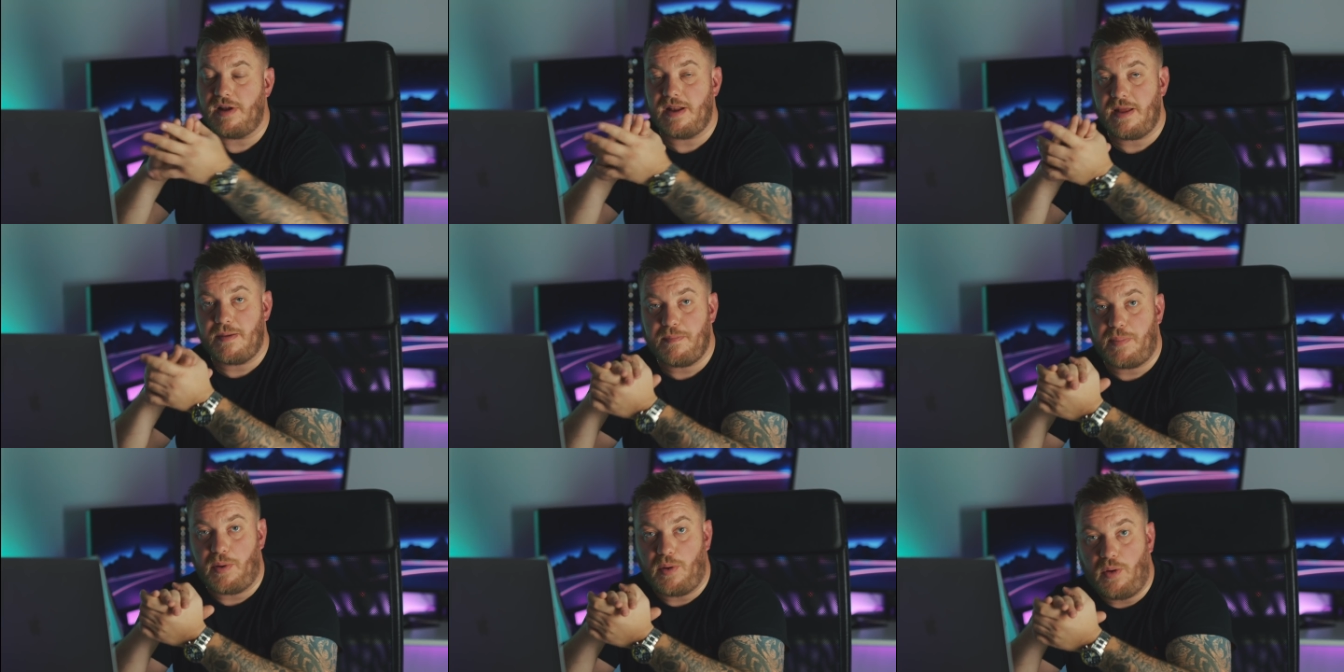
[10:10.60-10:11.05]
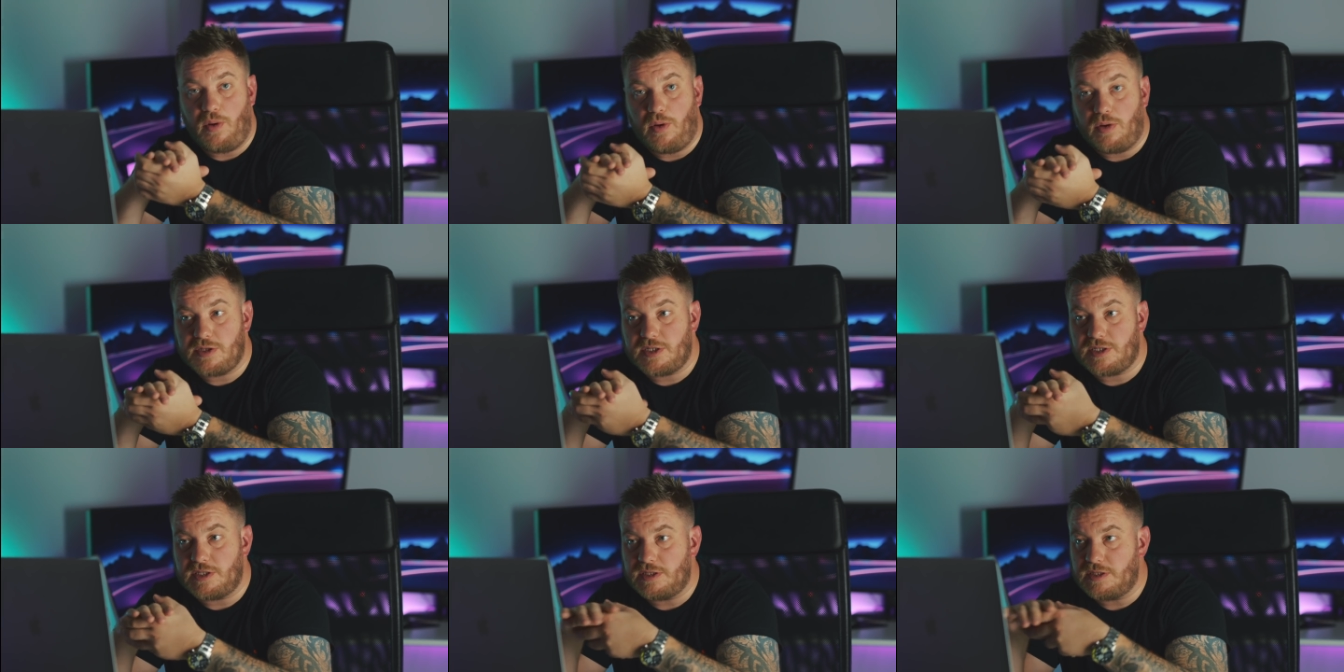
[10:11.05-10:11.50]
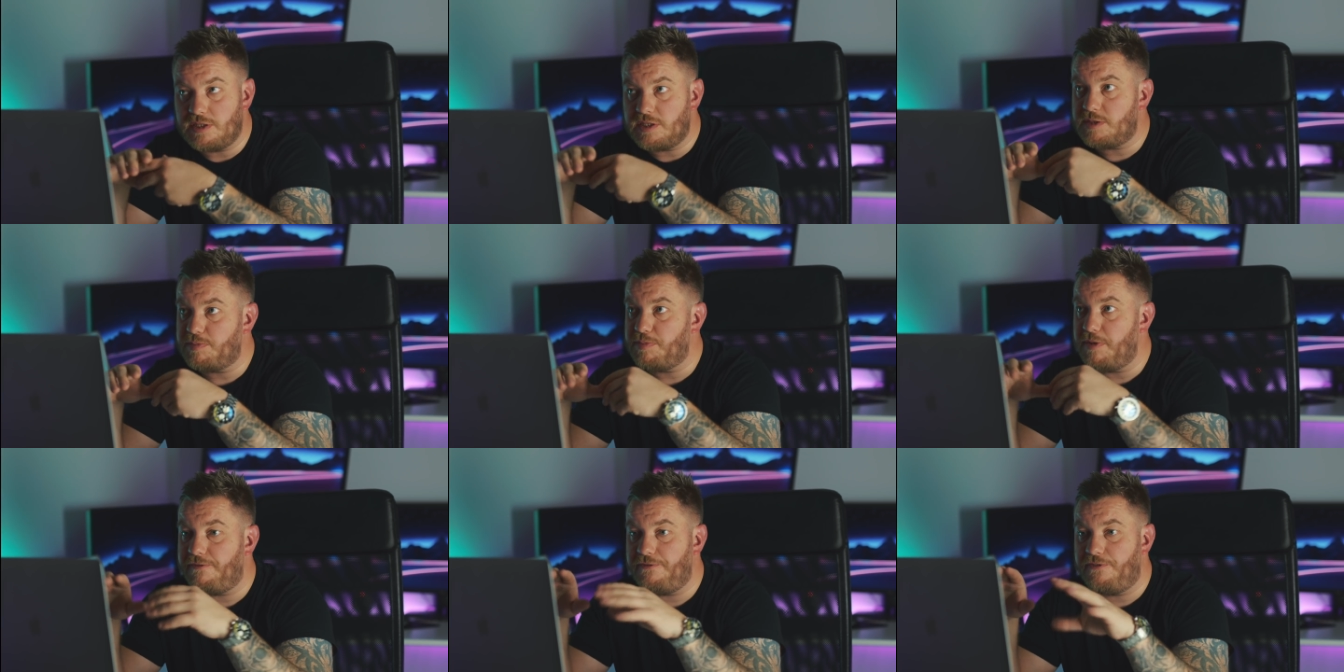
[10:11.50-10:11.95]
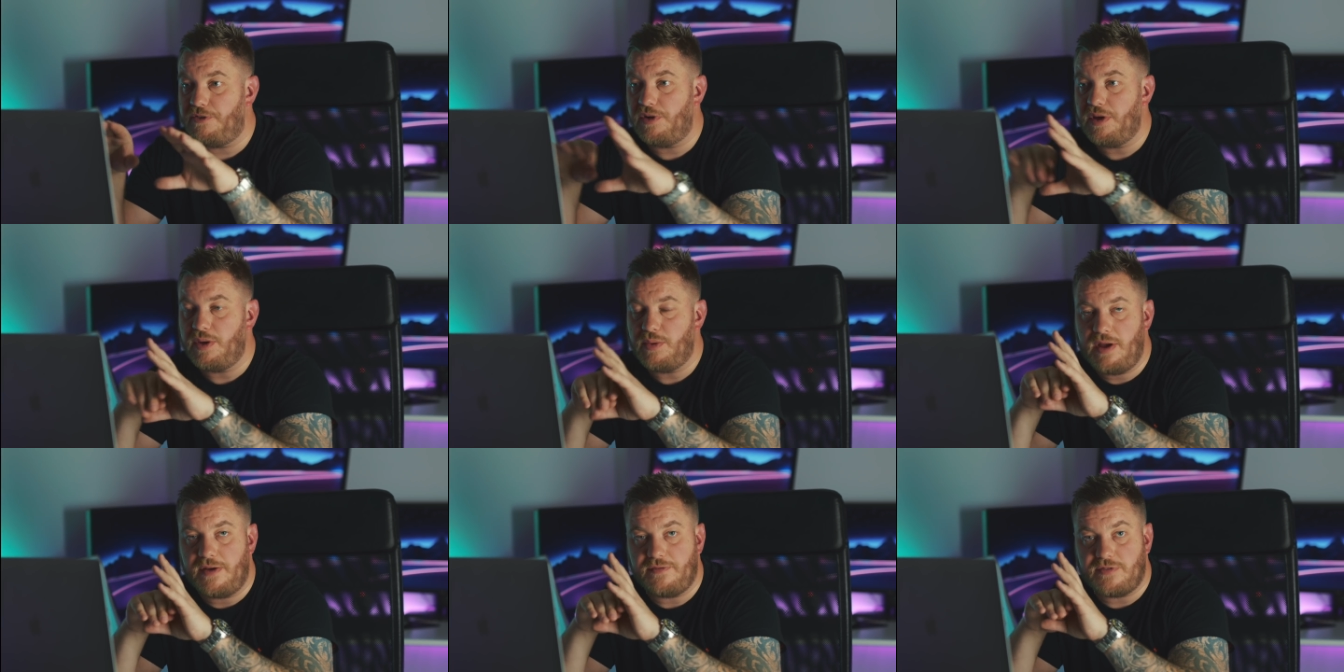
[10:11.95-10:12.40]
really important before
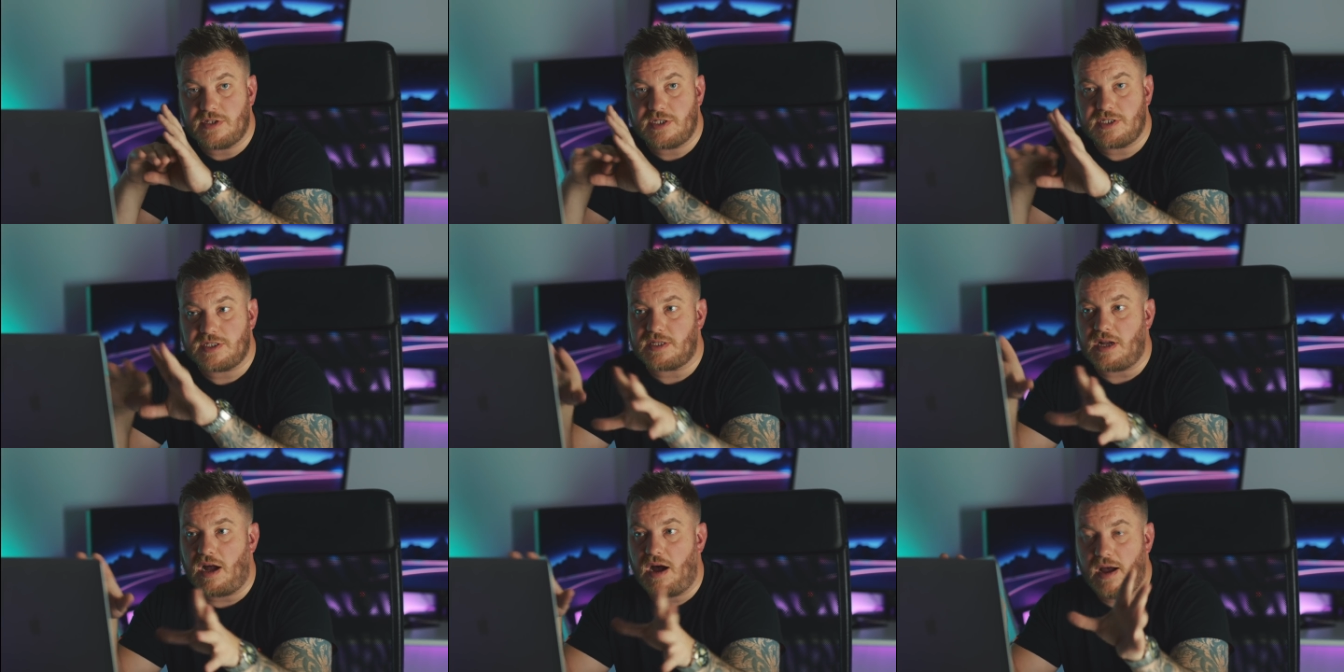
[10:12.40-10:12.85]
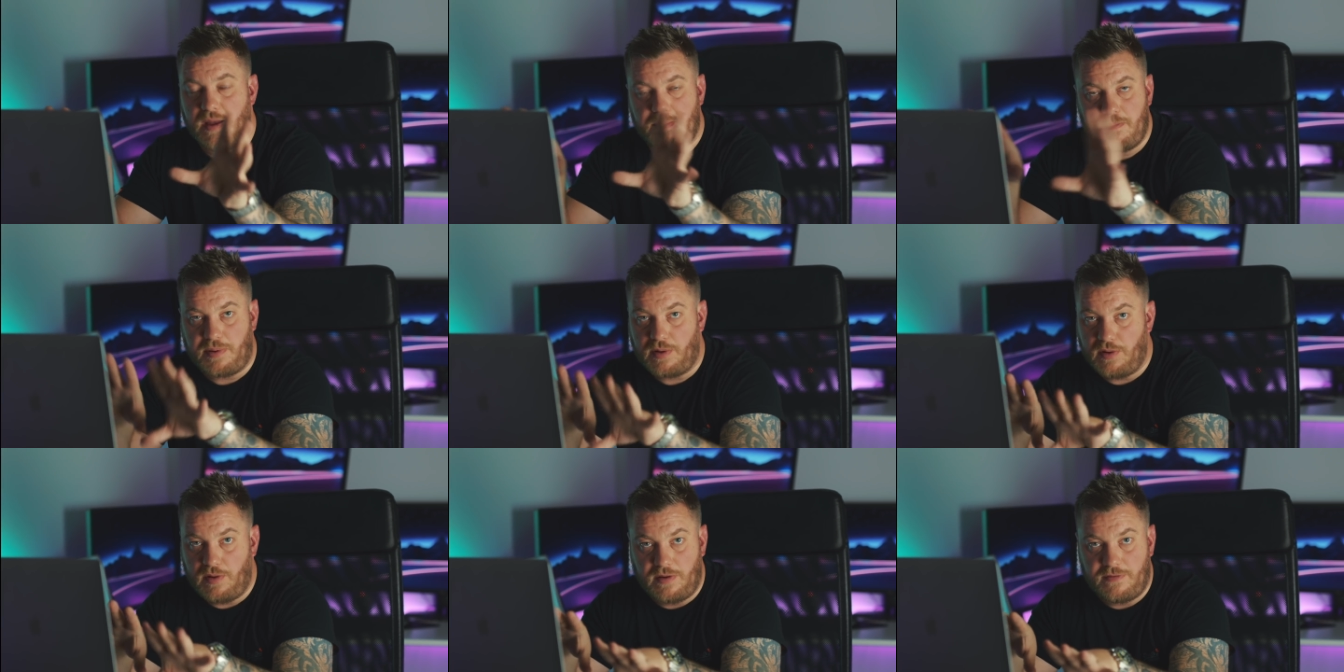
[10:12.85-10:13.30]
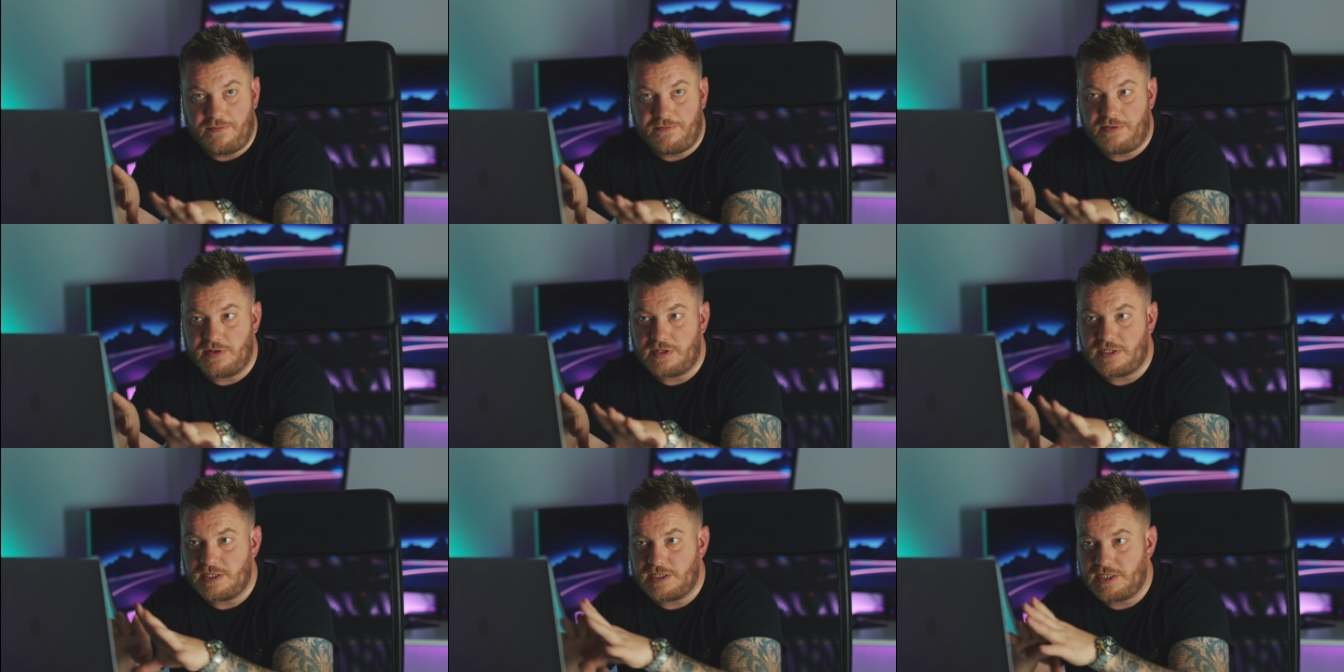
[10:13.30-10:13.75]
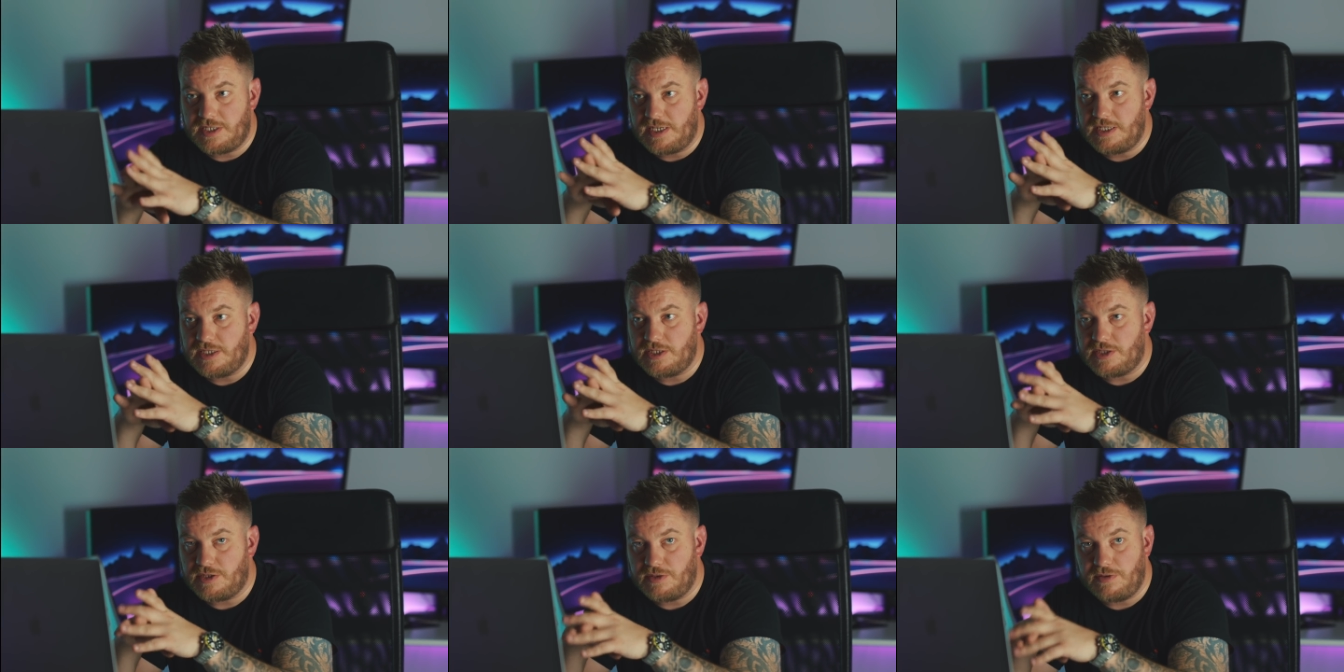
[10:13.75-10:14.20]
you even start importing footage
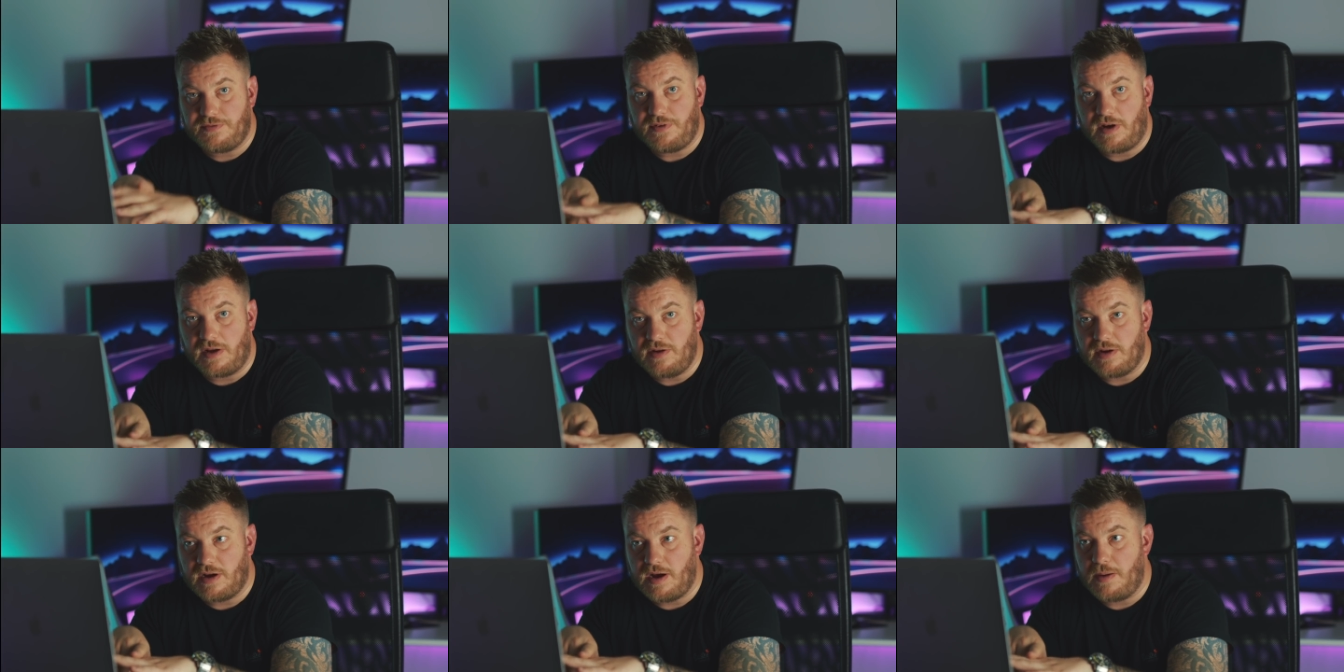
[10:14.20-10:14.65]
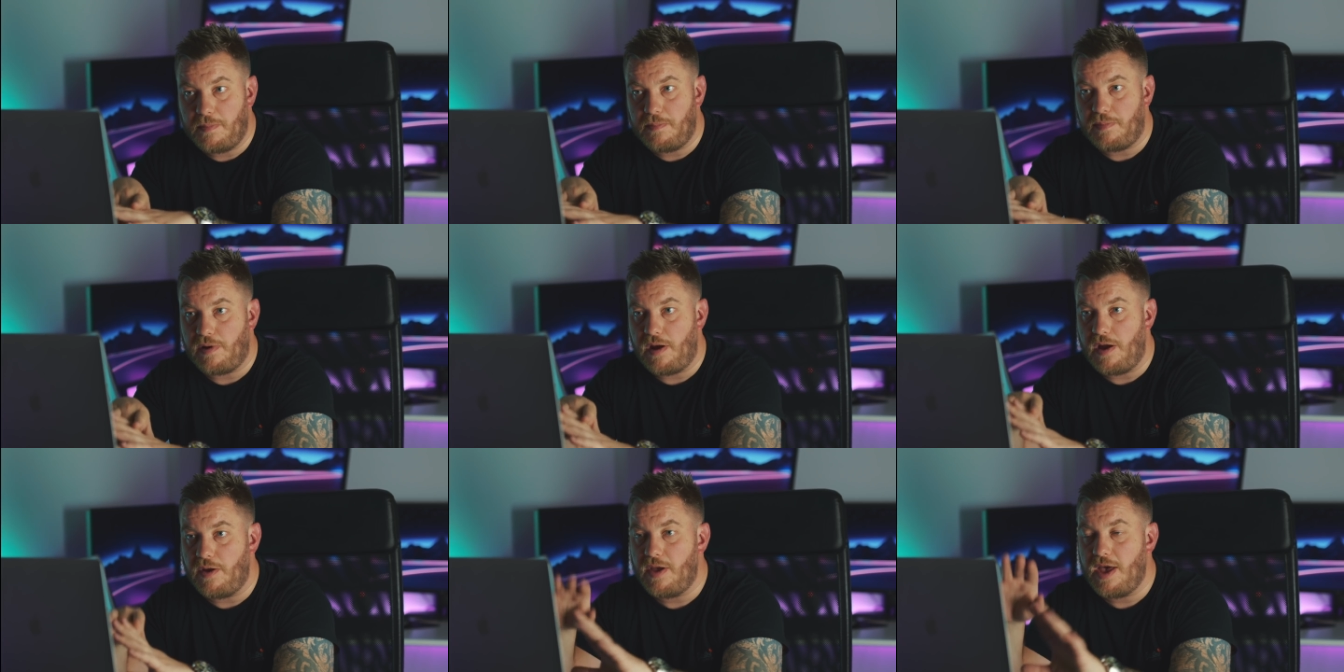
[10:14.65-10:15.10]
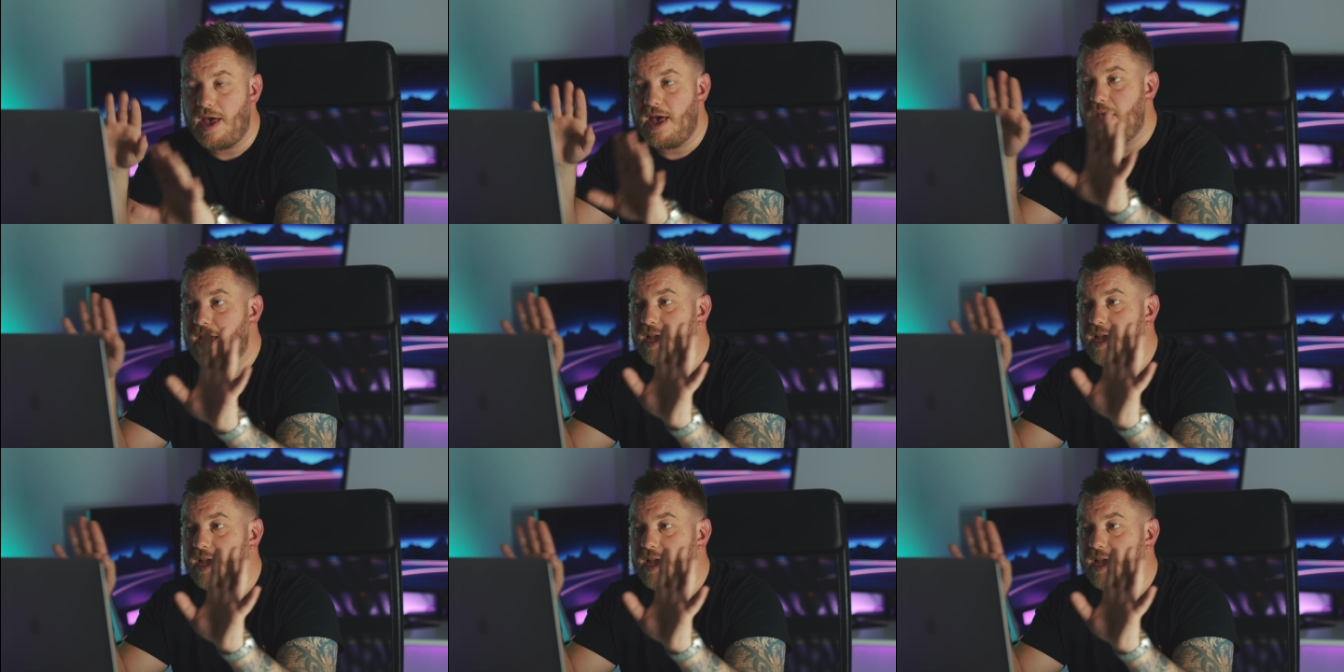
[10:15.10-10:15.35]
into Final Cut Pro,